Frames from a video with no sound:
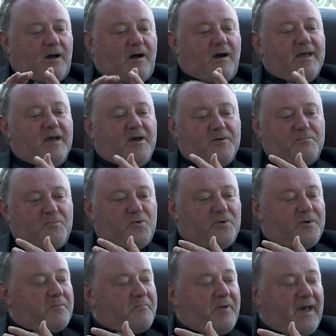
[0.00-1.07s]
I hope more
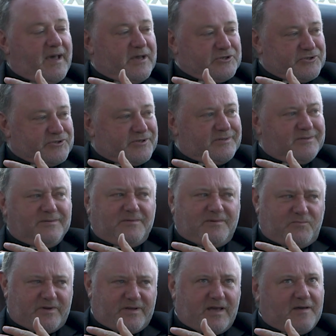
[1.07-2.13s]
compassionate
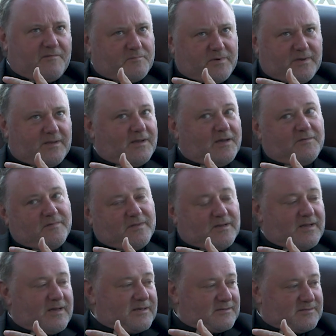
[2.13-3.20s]
than we have been over the
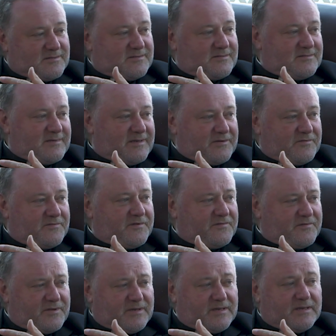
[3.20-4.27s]
last 10 or
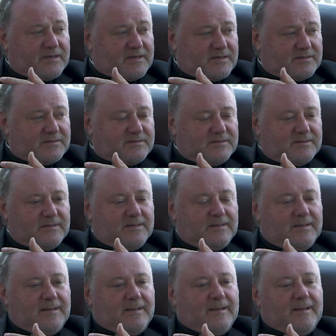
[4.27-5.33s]
15 years.
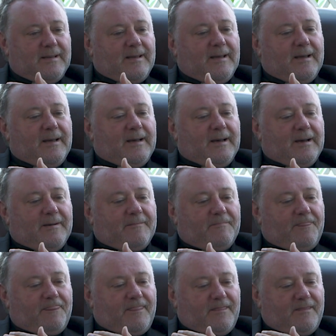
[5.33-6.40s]

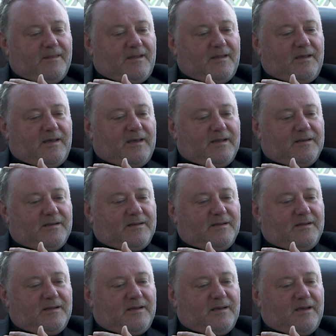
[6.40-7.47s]

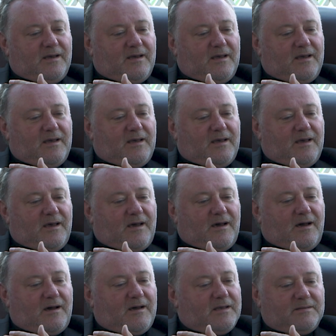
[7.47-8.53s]
And
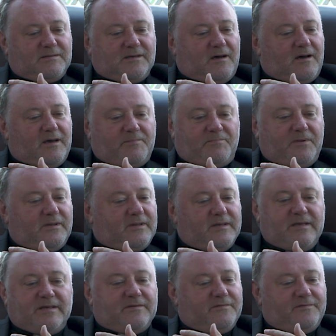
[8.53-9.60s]
I
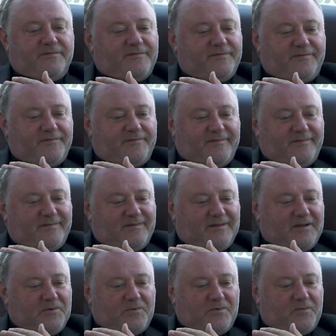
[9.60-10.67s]
believe,
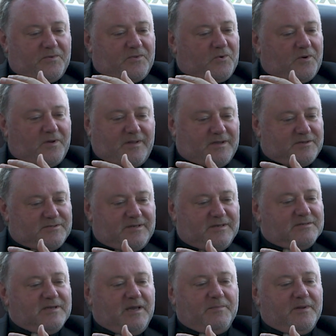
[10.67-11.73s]
with all of those
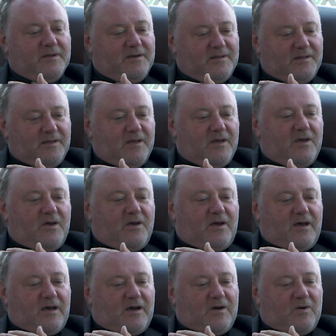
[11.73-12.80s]
things coming together,
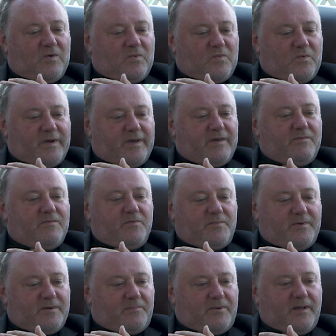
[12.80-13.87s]
we will
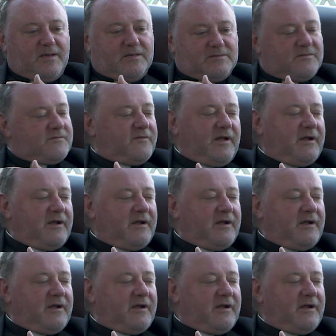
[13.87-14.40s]
be a place that